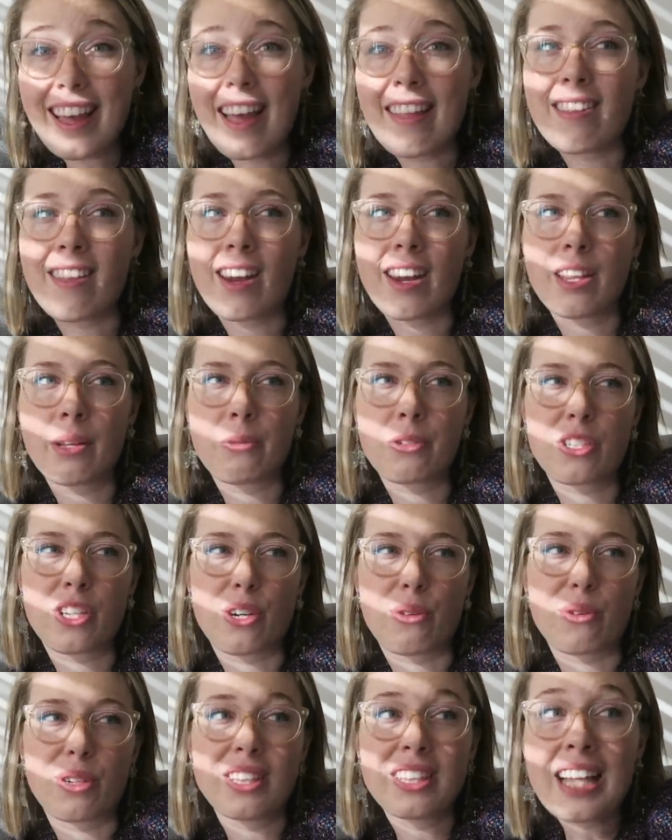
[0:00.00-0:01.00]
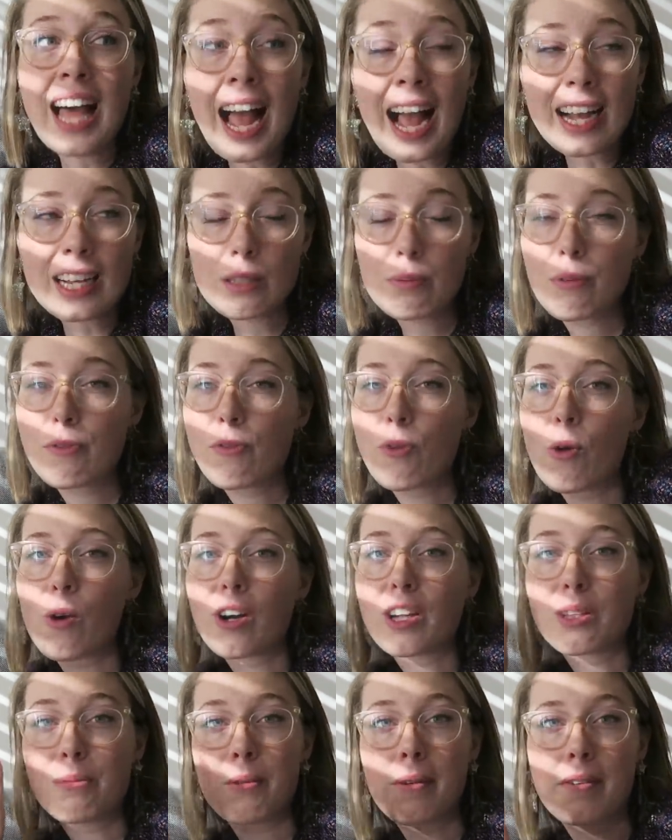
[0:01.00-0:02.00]
And then I think we're just gonna relax
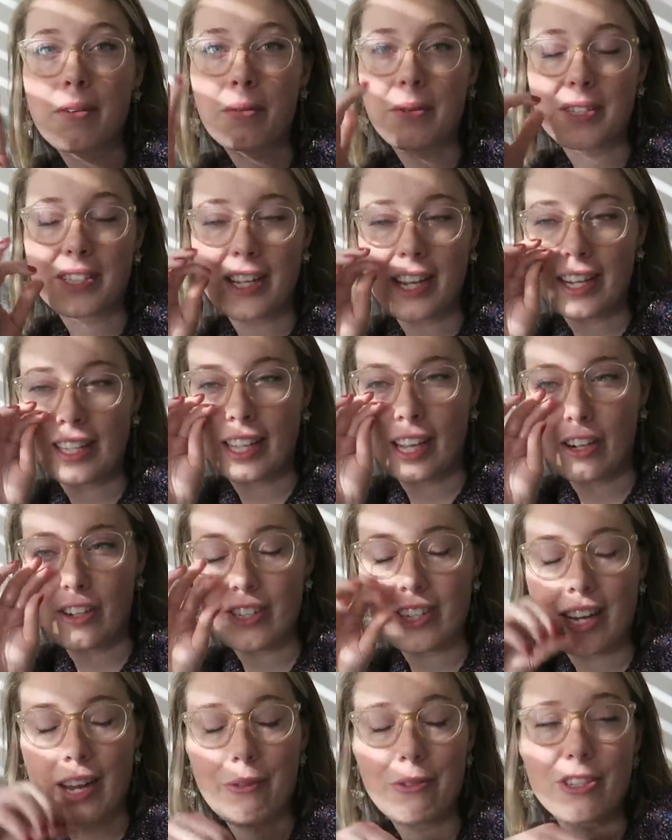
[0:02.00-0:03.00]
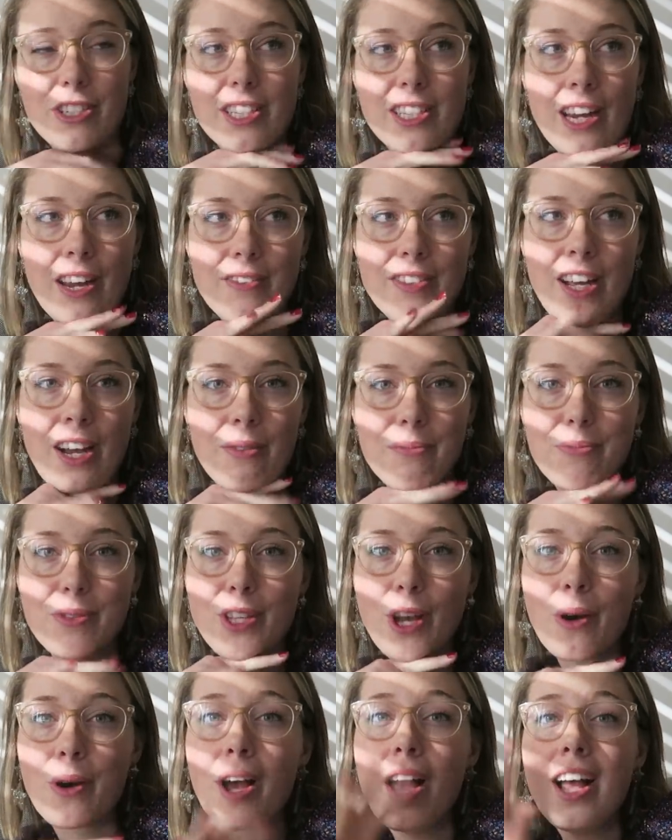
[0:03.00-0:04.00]
before the movie we're seeing later tonight, which is Knives Out.
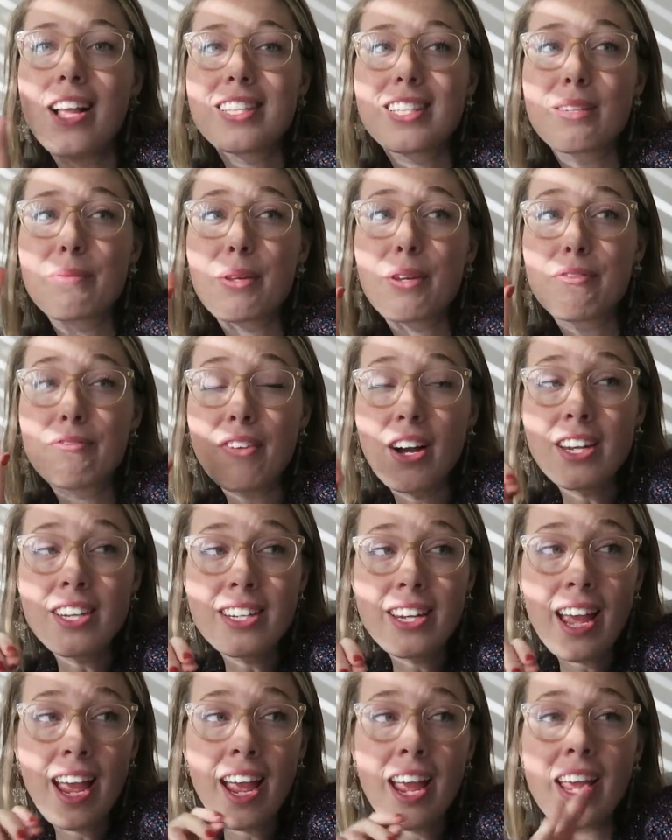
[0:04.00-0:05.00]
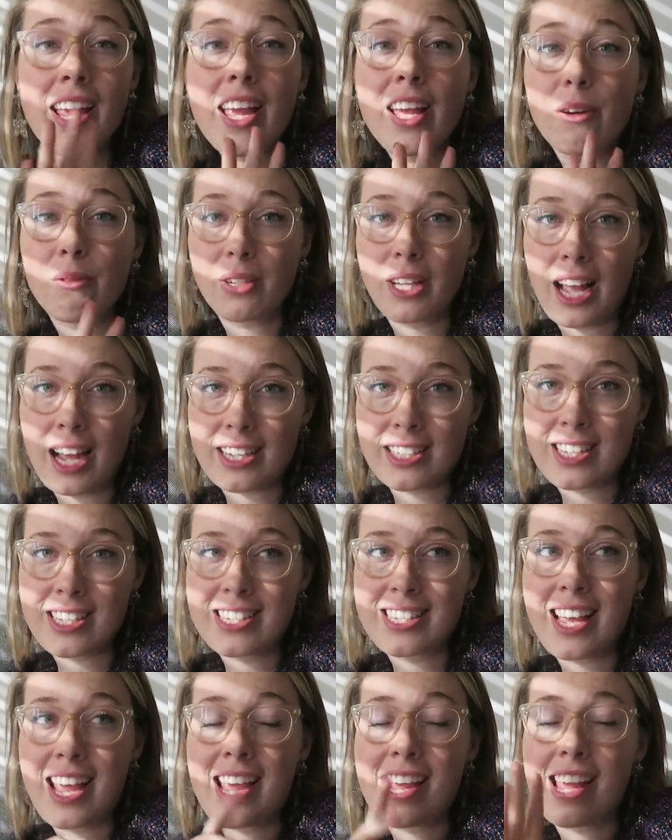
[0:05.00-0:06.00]
So it's gonna be a fun day and a
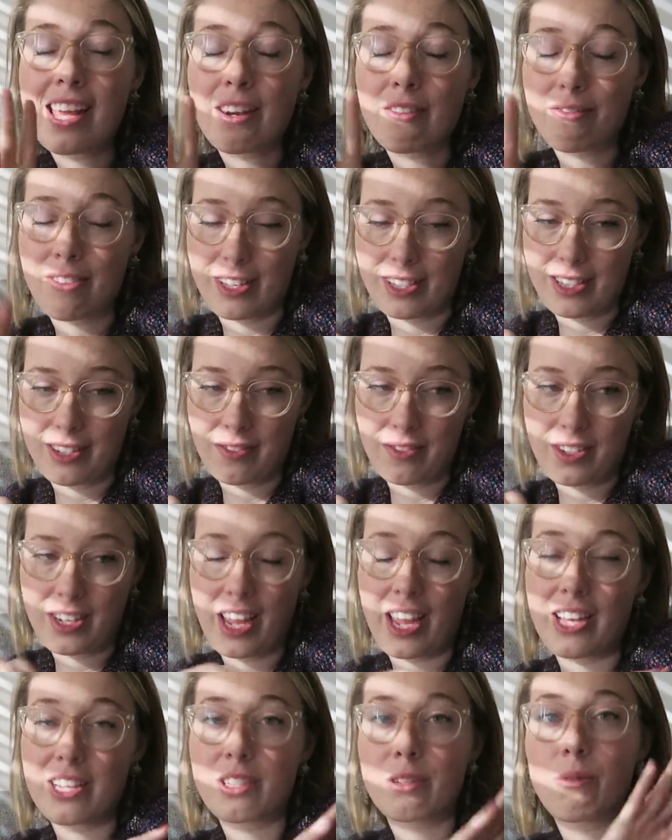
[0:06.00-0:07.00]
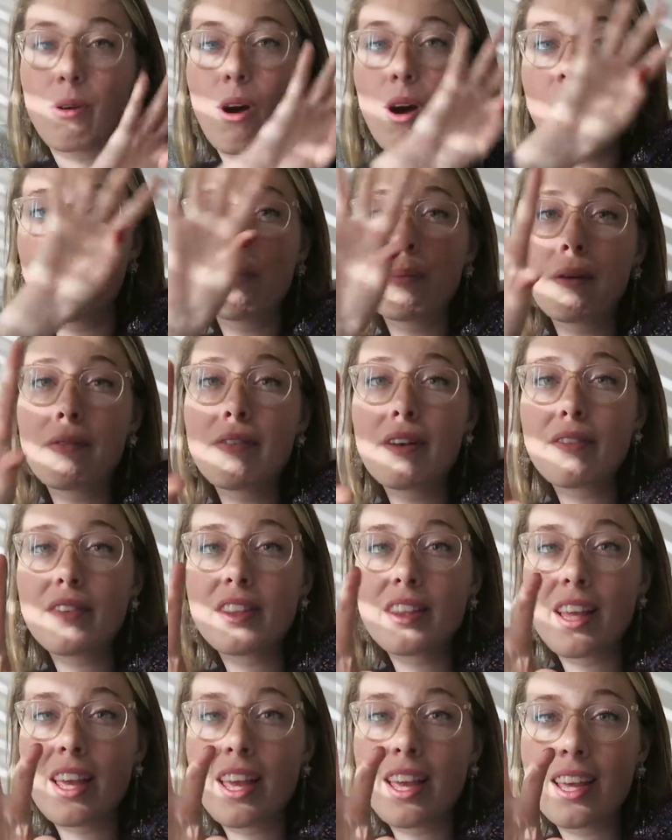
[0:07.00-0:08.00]
relaxing day and a festive day. So all my
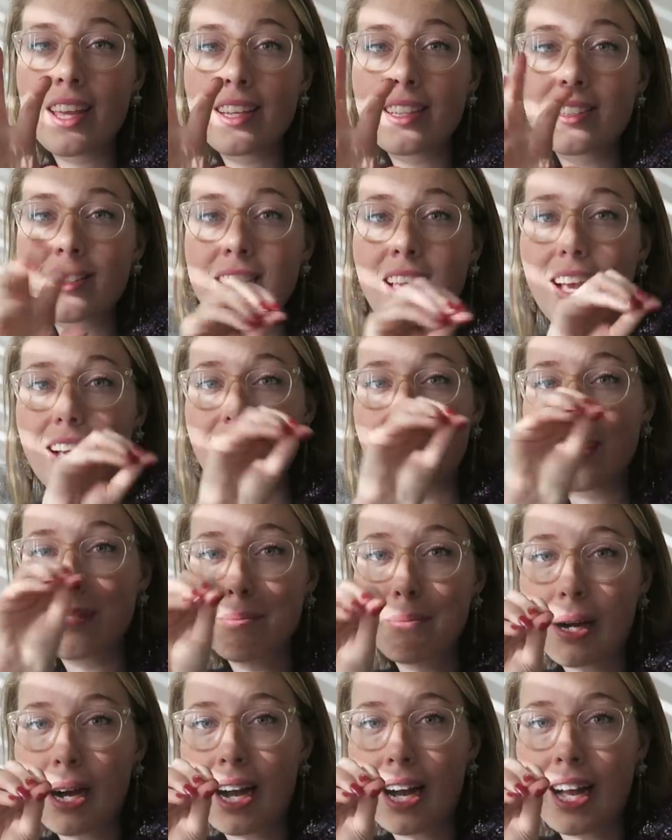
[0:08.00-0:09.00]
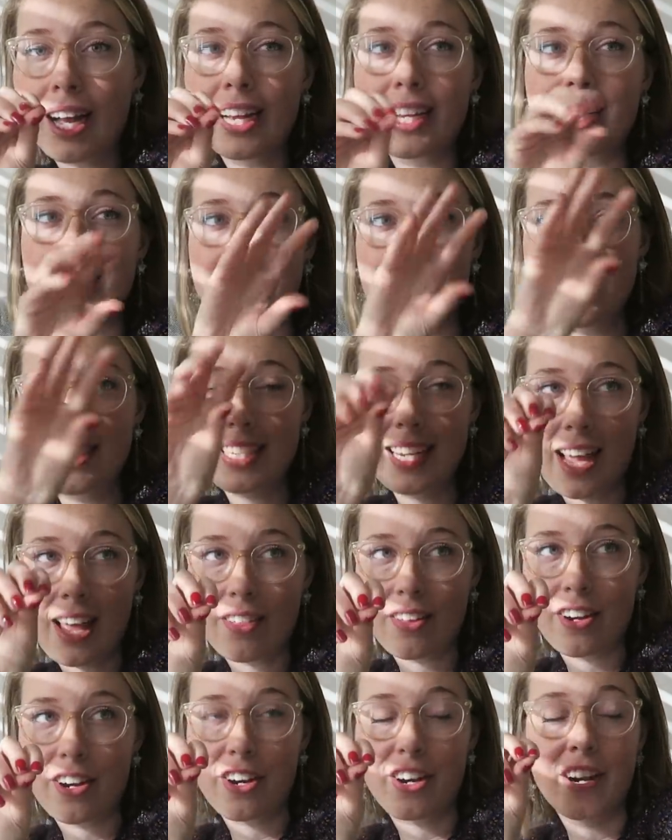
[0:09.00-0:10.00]
favorite things combined
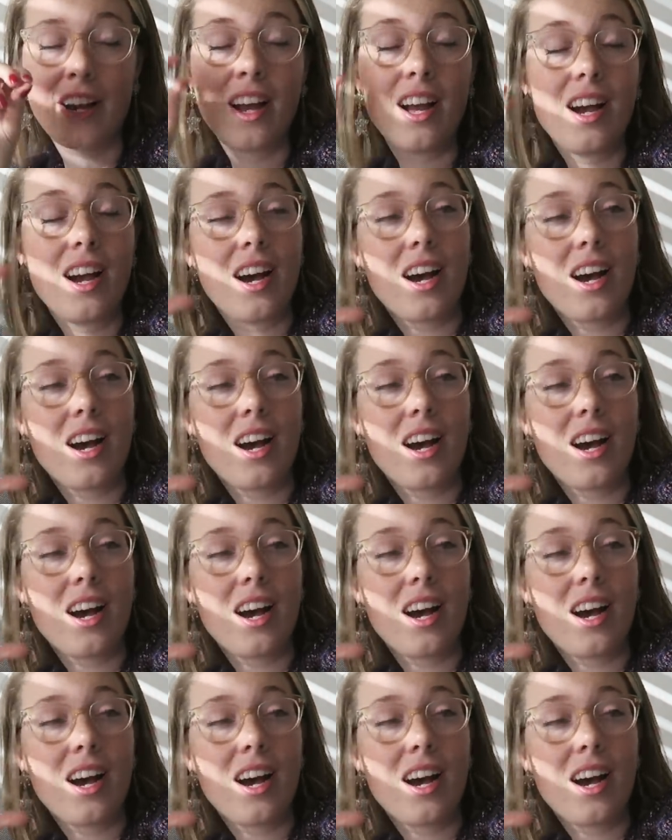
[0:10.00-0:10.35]
together.